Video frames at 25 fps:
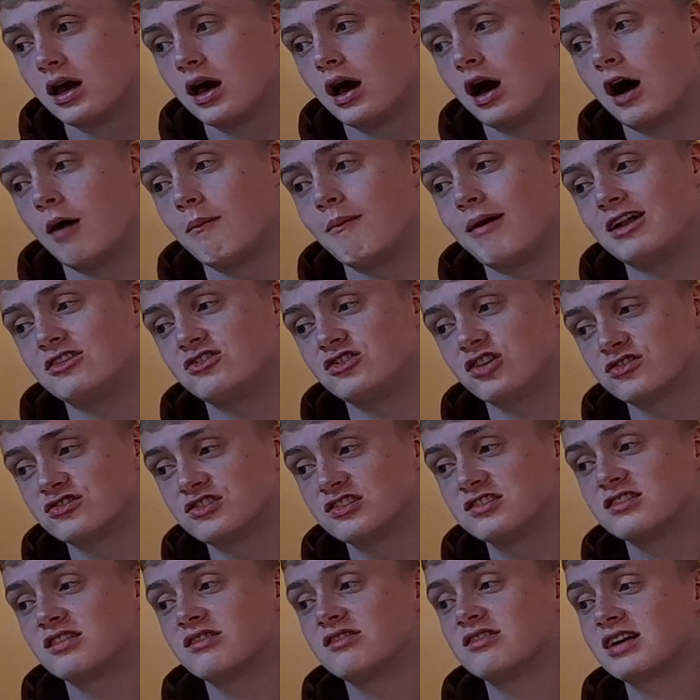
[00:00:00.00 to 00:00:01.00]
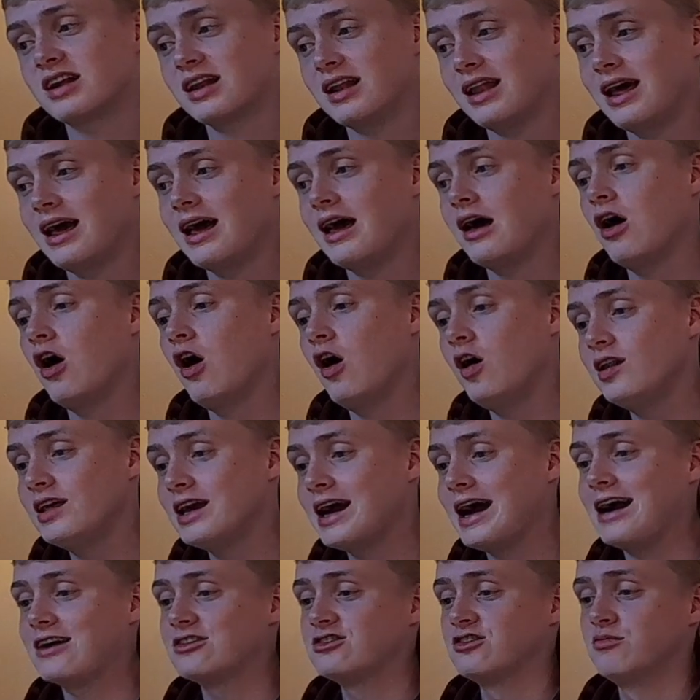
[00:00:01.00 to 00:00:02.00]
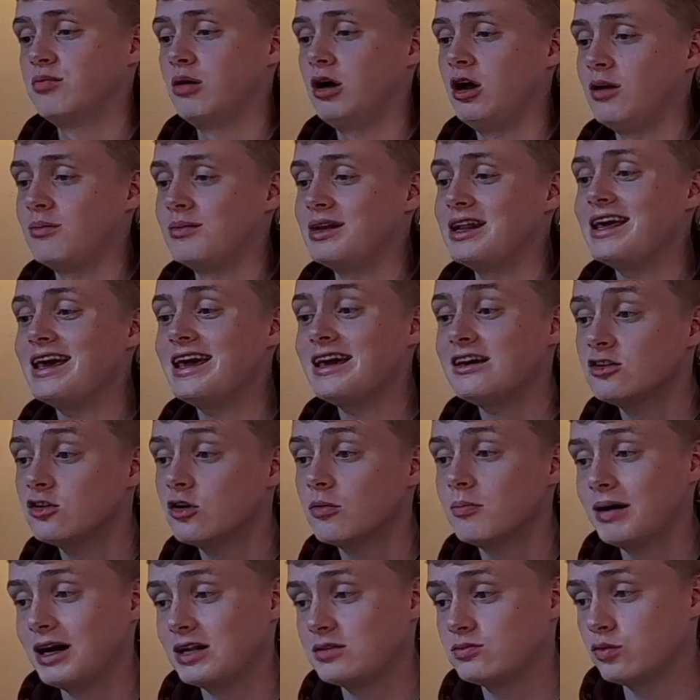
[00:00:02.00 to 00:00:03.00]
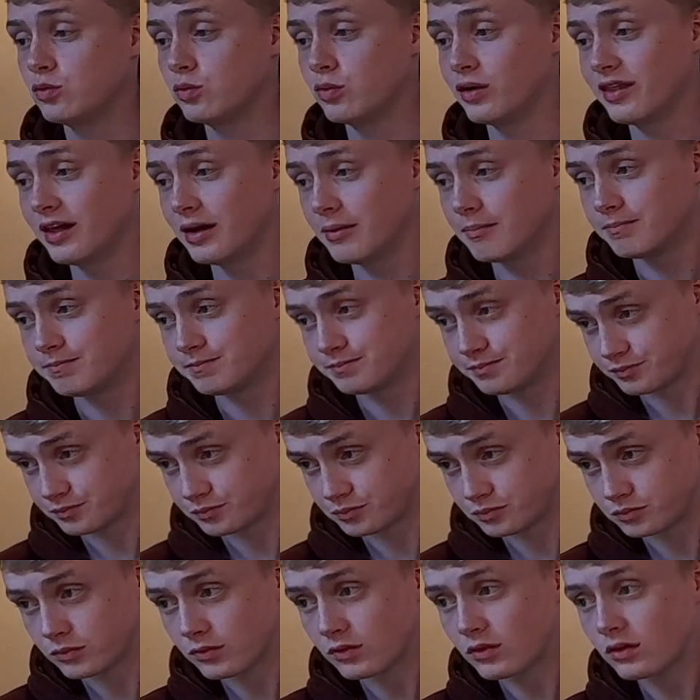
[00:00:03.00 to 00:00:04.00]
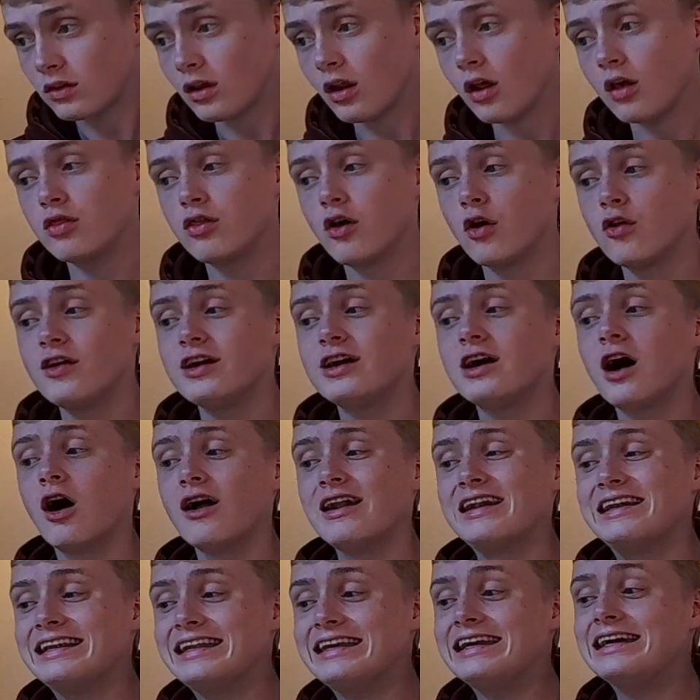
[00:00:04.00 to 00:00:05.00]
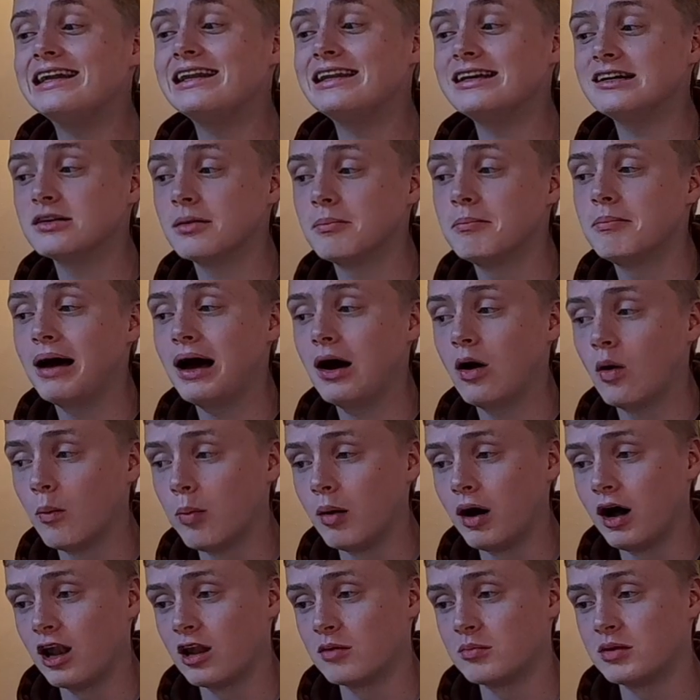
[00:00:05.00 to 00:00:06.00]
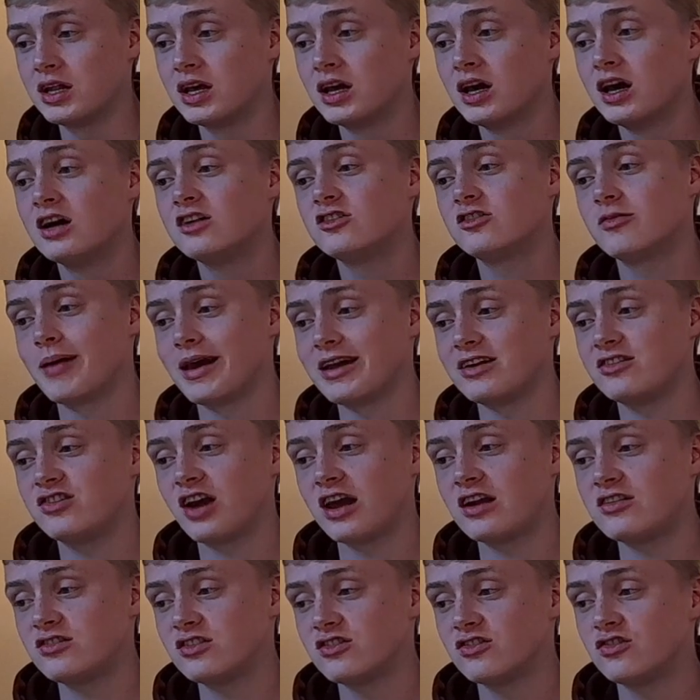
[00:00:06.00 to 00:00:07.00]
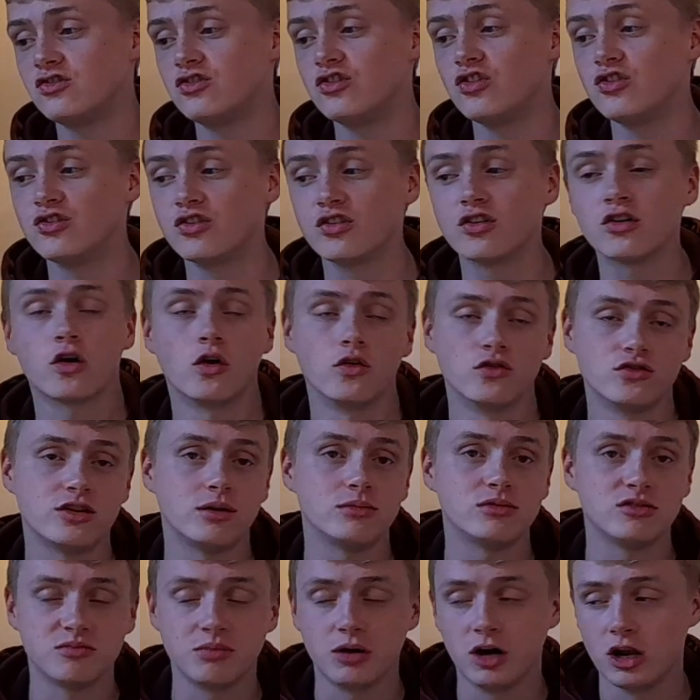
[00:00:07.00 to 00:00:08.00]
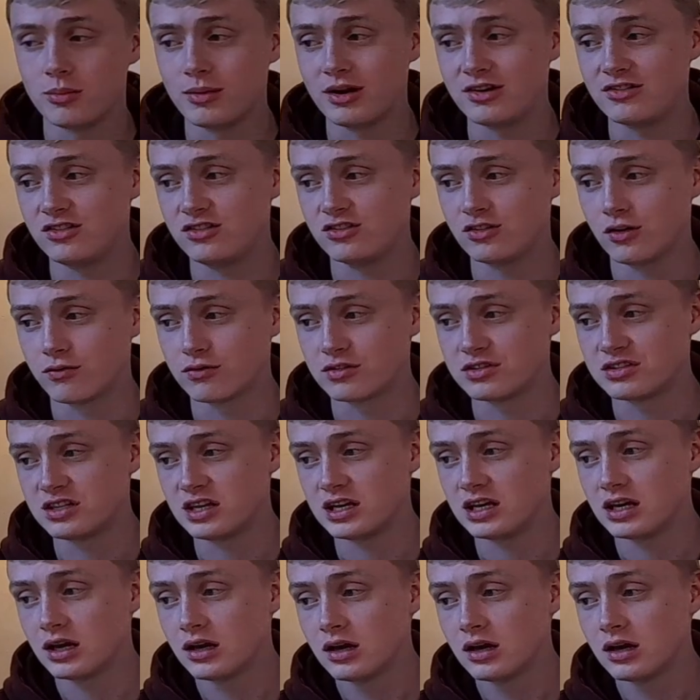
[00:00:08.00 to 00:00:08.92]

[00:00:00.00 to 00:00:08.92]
And judges can declare early acts of Parliament incompatible with it, though they can't legally compel Parliament to make changes due to the concept of parliamentary sovereignty.